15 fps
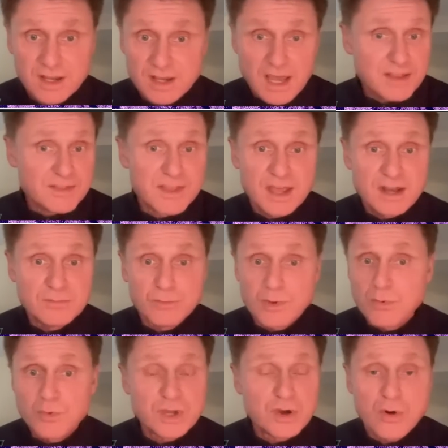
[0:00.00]
And then when
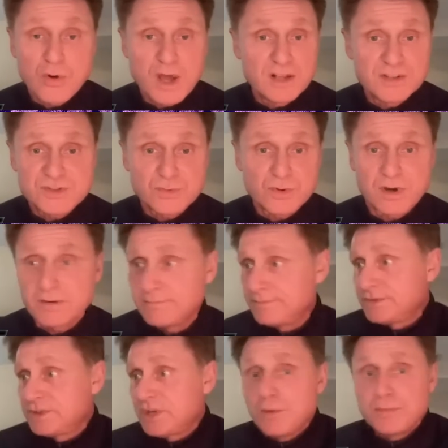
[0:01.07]
we go elsewhere,
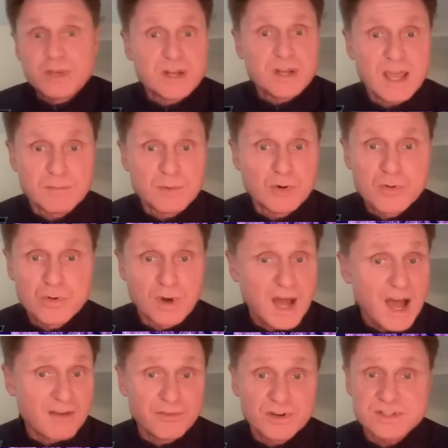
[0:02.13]
Tell me a name. Who?
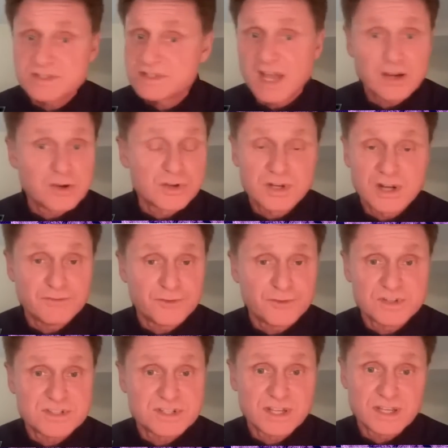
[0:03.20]
Havertz not good enough for
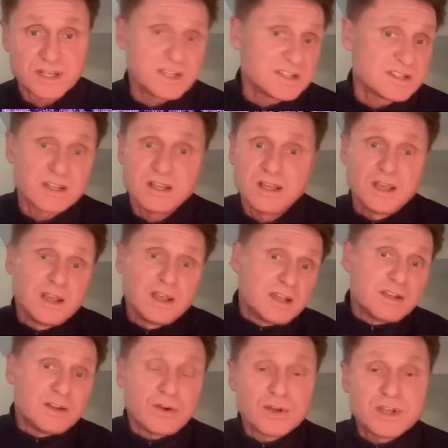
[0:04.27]
this league. He's the
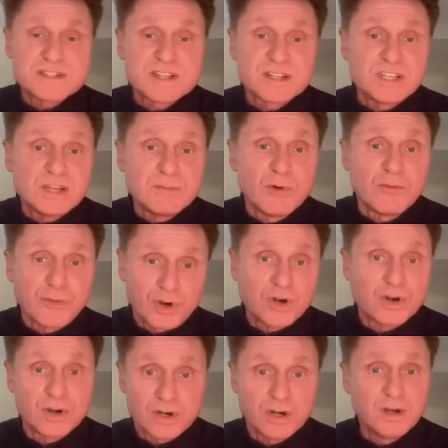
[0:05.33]
you know he's the Timo
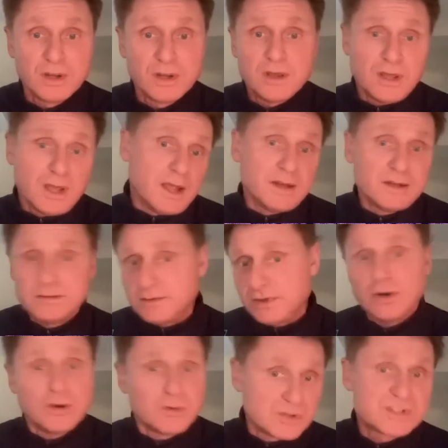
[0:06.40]
Werner, and
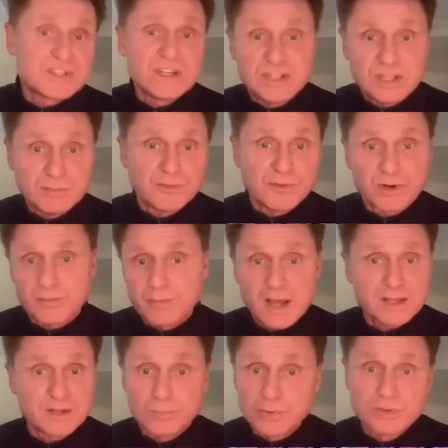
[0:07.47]
you know you see Timo Werner
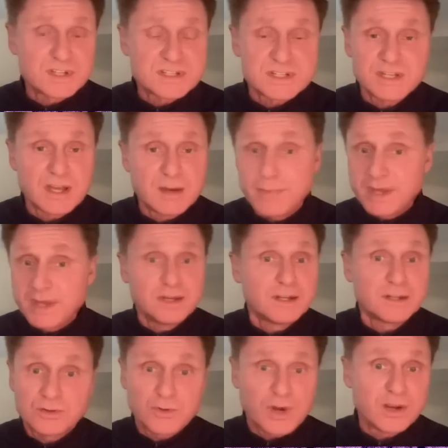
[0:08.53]
back in Bundesliga banging
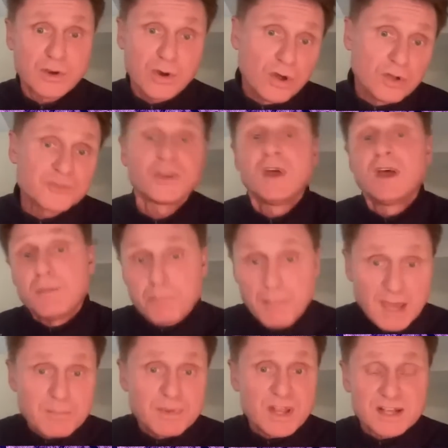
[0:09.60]
in great goals.
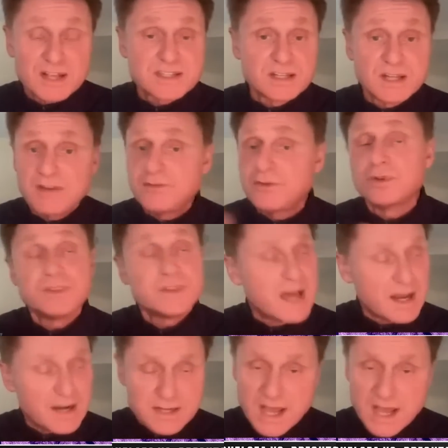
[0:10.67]
Maybe that's the level.
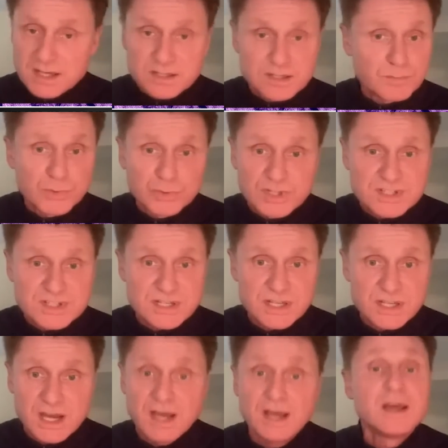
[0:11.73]
Not a knock in the
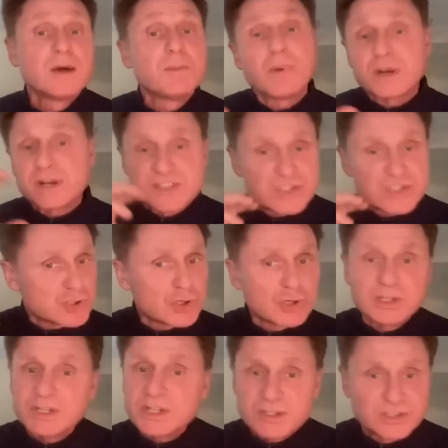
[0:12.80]
Bundesliga, but it's
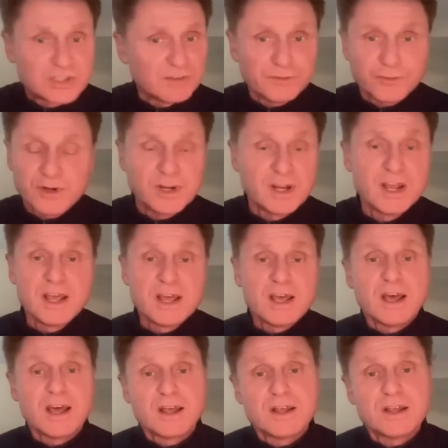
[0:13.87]
certainly a different
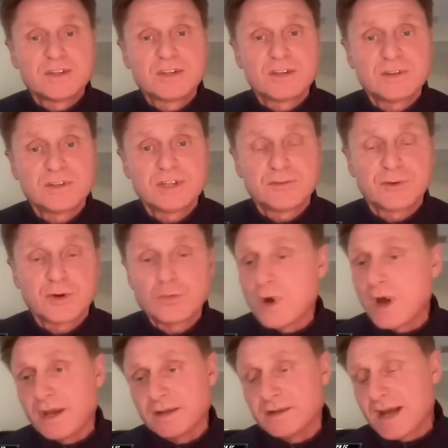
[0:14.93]
uh, a different
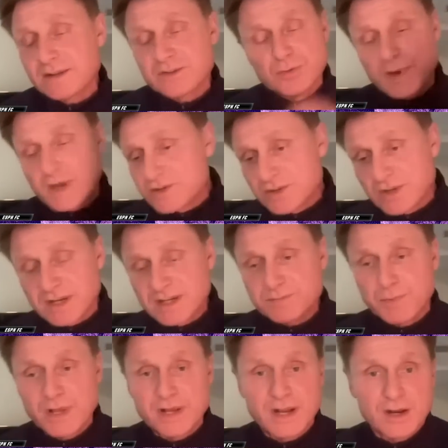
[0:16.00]
way. Not to mention that he's
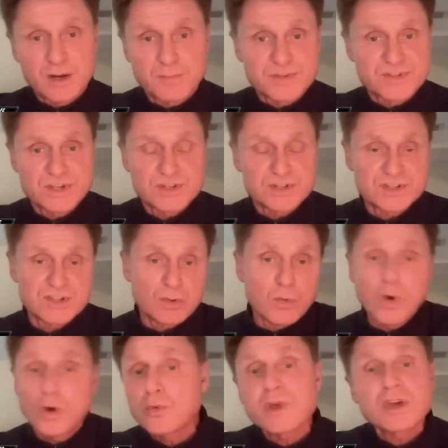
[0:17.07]
playing out of position. So
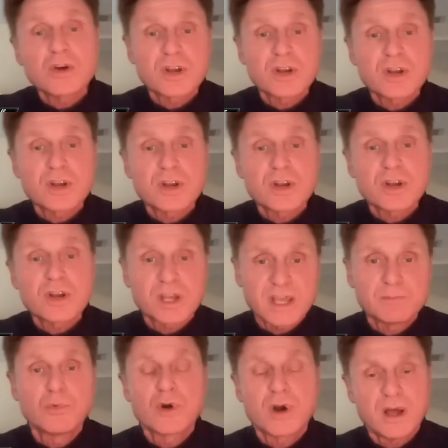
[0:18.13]
what are we going to get
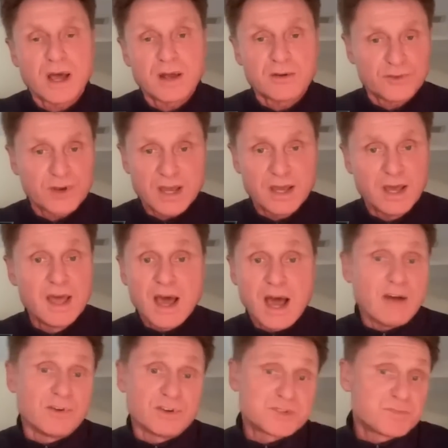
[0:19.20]
out of Kai
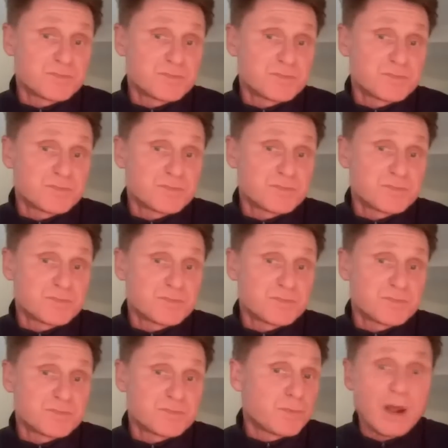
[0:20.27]
Havertz? Probably not much
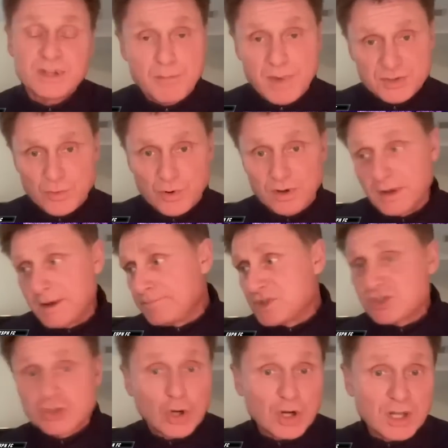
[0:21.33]
more.
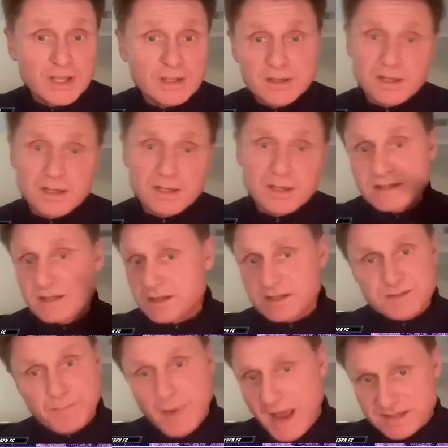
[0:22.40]
Sterling, his best
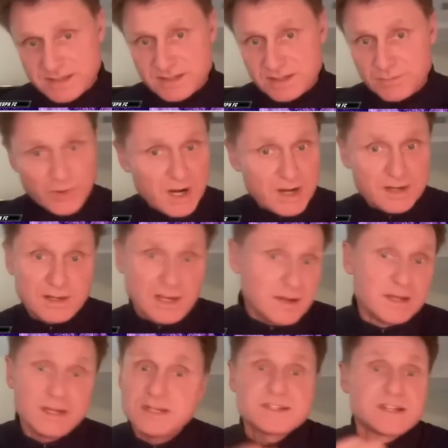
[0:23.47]
is past him, right?
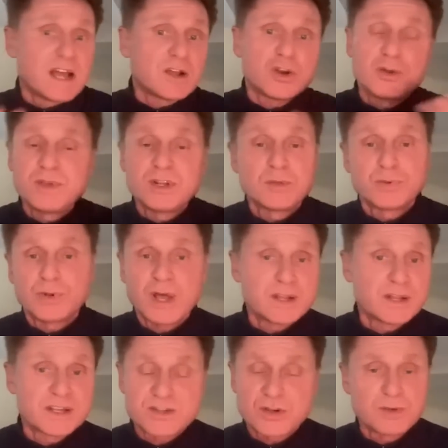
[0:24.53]
And he's not going to be the player
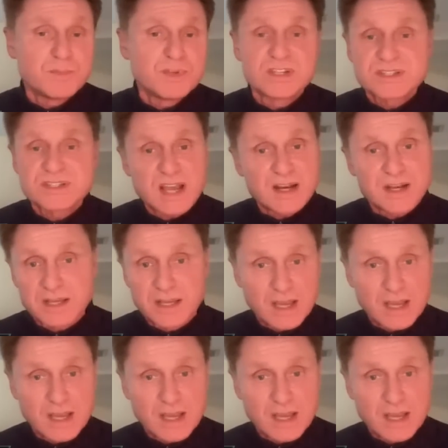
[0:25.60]
that's going to be deciding